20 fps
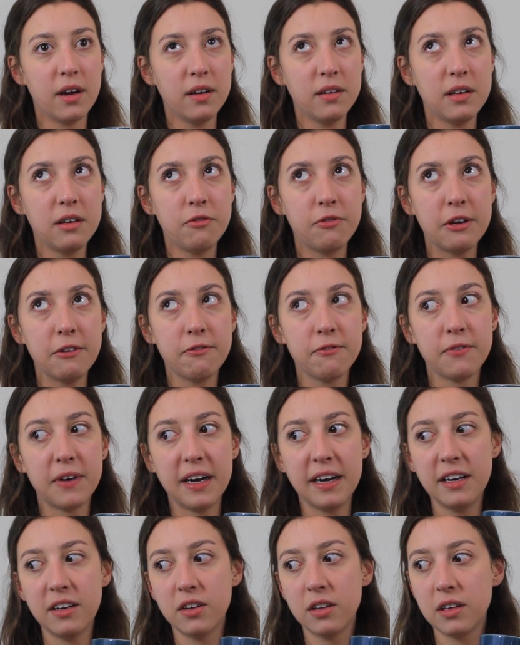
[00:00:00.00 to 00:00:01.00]
if I
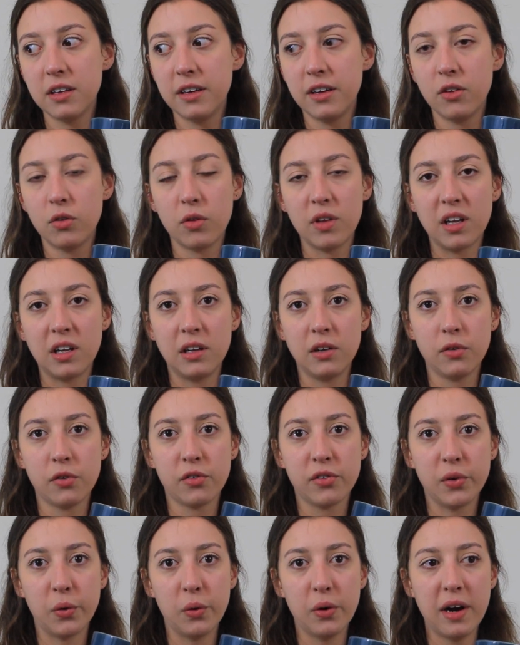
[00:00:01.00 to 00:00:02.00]
find the link to that little
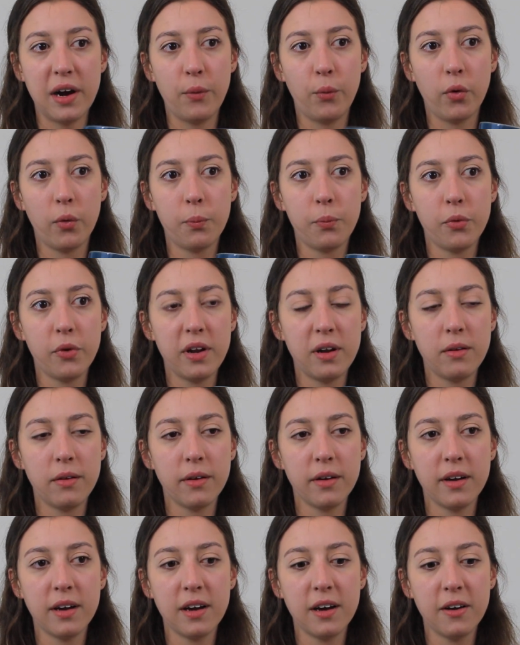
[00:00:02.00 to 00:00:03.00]
store, I will put it
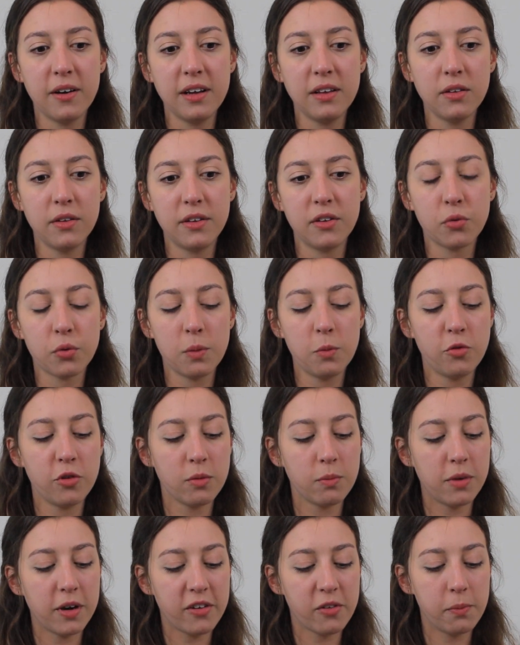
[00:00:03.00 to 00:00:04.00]
in the
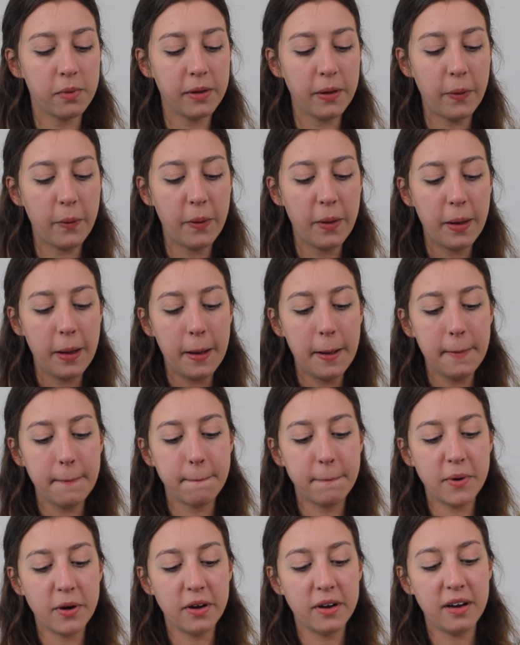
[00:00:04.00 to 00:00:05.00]
description box below.
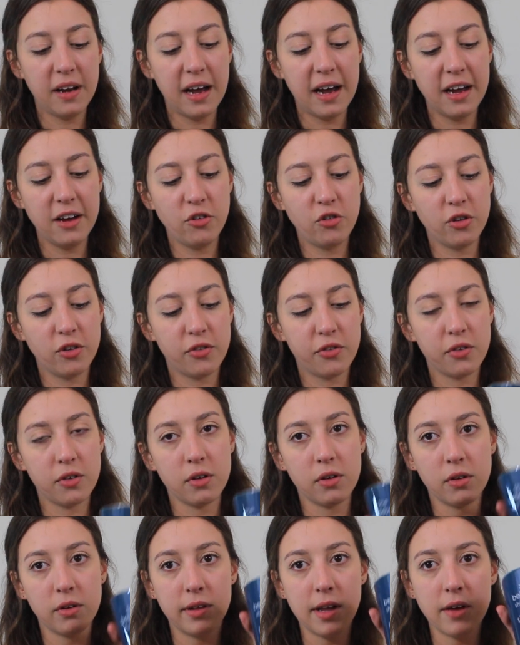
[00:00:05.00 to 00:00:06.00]
But I
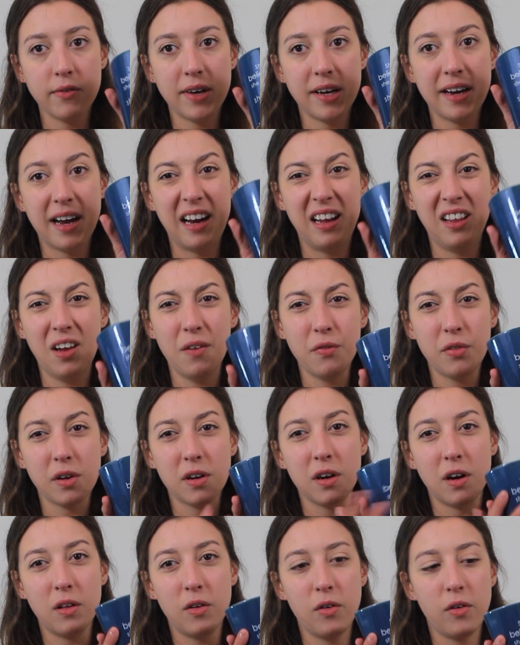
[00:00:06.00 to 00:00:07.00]
just love it. I love the
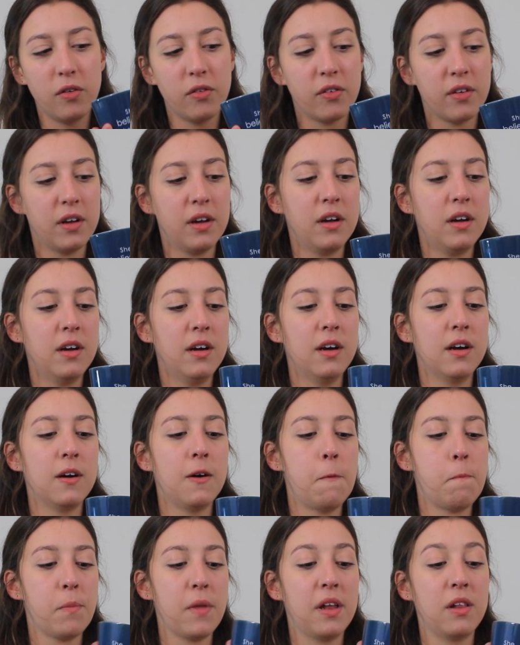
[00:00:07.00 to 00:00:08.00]
colors.
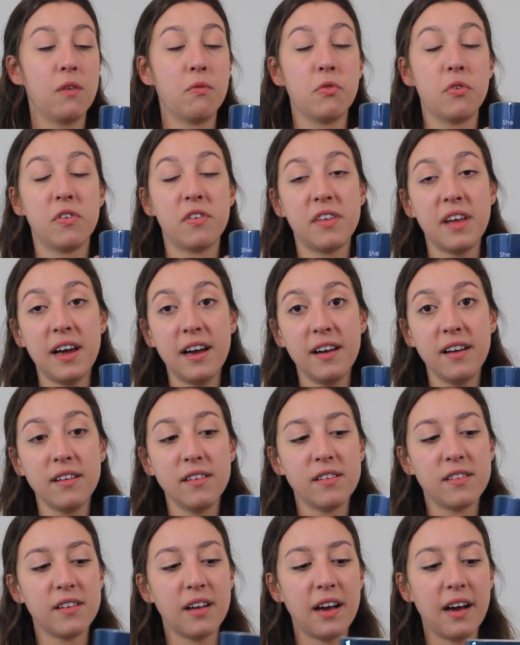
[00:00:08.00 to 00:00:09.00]
I love the
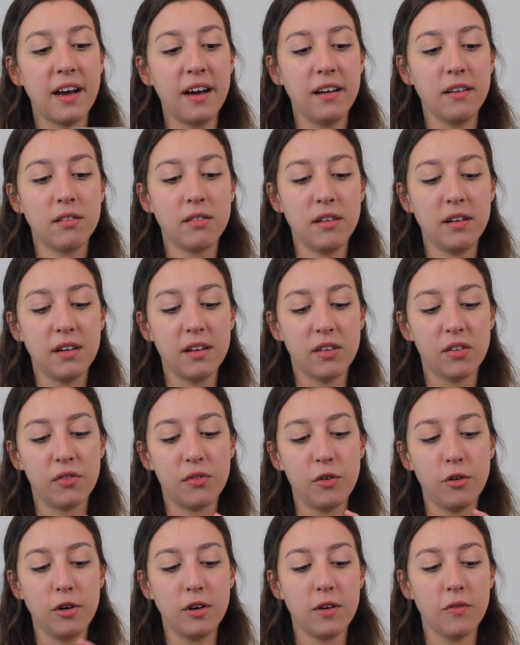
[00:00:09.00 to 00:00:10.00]
size. I think it's
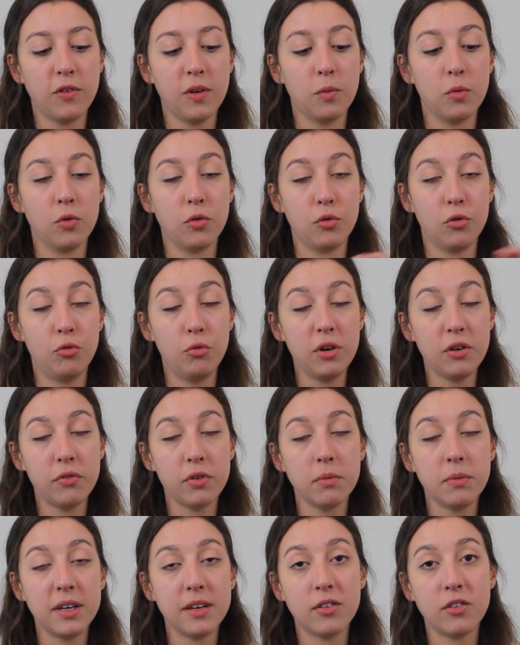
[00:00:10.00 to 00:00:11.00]
very comfortable to drink
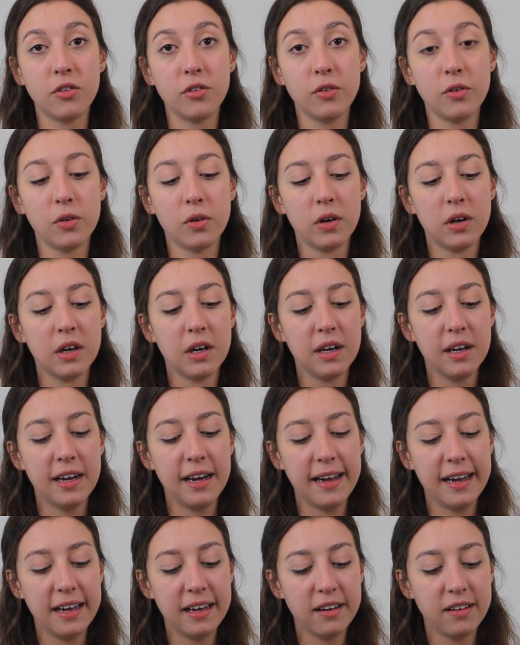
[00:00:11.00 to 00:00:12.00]
from it too.
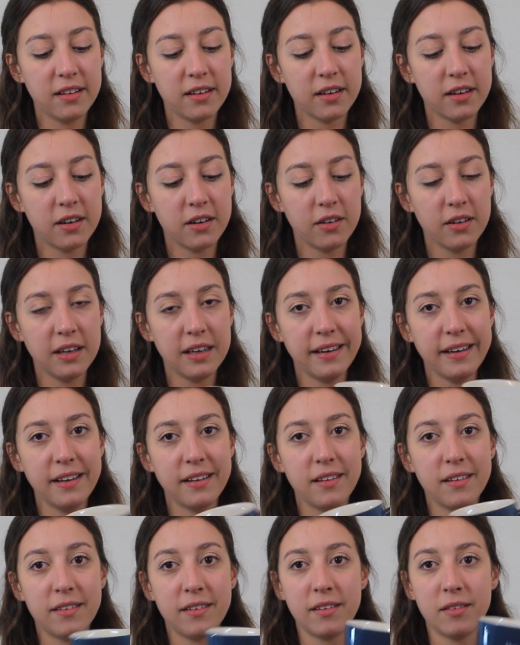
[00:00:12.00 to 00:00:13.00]
And
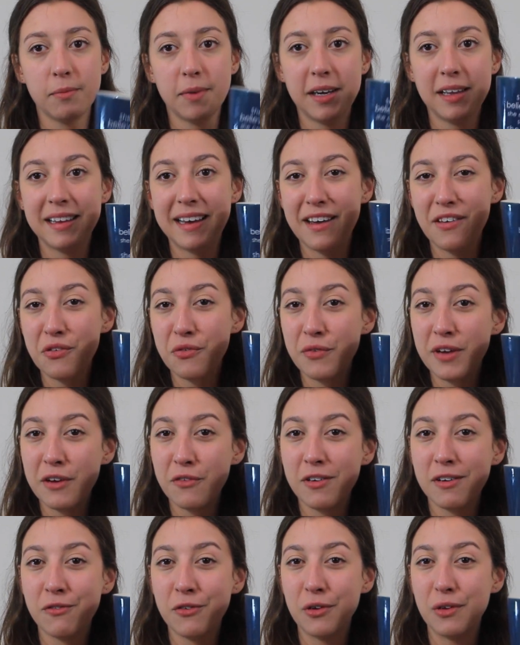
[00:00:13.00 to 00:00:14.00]
yeah, this is my last
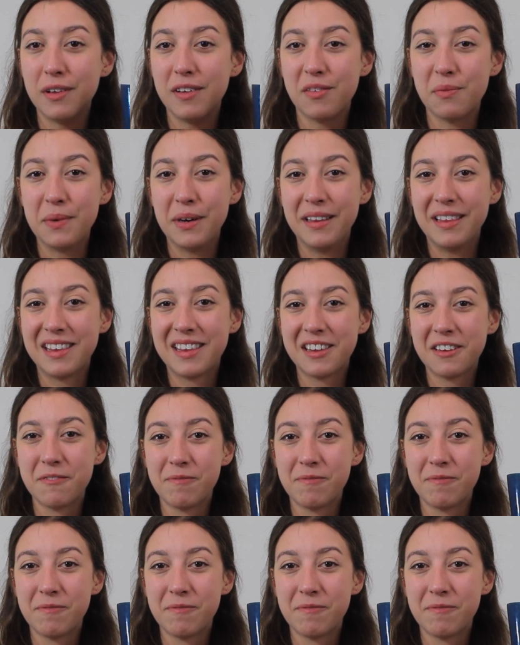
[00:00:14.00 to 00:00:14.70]
favorite for this month.